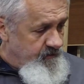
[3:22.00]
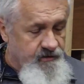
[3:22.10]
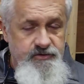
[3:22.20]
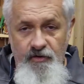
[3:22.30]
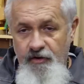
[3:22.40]
on
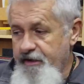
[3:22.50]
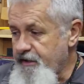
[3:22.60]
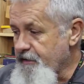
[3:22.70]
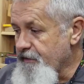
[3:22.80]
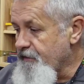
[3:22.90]
the
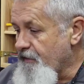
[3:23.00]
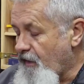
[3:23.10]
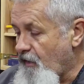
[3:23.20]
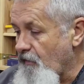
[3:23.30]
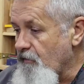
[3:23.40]
trolley,
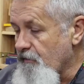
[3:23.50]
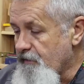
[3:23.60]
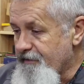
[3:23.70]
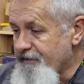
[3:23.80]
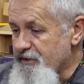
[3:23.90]
I'll
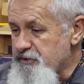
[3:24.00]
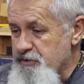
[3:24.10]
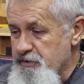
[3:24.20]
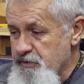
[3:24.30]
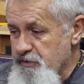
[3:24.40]

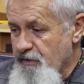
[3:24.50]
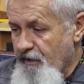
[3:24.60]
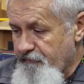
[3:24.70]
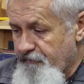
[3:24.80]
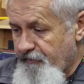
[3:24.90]
do
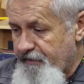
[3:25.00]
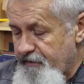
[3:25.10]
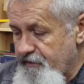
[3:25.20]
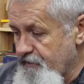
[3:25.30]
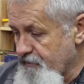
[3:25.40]
a
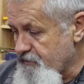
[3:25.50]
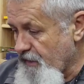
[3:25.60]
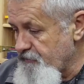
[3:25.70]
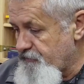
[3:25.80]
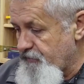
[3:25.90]
thorough
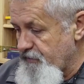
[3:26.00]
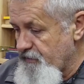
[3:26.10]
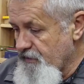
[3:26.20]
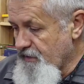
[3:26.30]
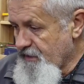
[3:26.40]
go
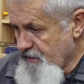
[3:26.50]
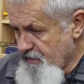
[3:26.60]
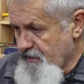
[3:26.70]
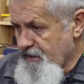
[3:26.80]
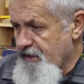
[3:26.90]
through,
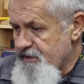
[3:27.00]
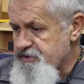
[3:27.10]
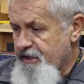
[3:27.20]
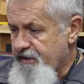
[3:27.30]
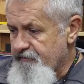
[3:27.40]

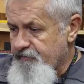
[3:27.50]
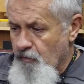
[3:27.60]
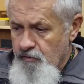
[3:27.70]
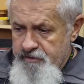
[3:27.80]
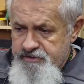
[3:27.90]
check if
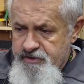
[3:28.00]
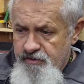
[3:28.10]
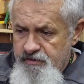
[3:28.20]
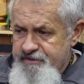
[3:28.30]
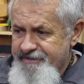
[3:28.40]
all the
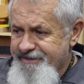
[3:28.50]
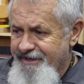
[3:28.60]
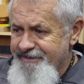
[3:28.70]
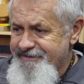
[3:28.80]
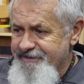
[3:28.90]
screws are
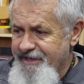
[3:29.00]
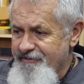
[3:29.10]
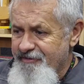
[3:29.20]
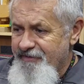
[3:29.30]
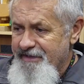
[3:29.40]
tight and
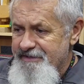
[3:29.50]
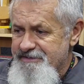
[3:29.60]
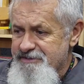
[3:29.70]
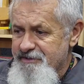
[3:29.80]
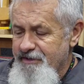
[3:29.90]
everything
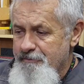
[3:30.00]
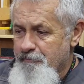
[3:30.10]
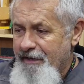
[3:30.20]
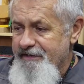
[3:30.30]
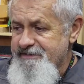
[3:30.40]
in
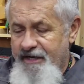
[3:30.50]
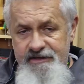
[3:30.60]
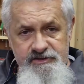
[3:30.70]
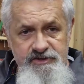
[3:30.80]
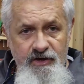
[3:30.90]
place,
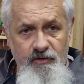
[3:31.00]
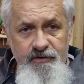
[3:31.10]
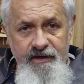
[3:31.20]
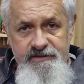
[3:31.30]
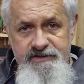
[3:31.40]
and so
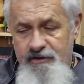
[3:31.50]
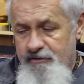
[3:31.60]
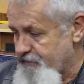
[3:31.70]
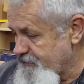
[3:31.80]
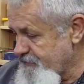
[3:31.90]
on and so
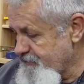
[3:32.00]
on.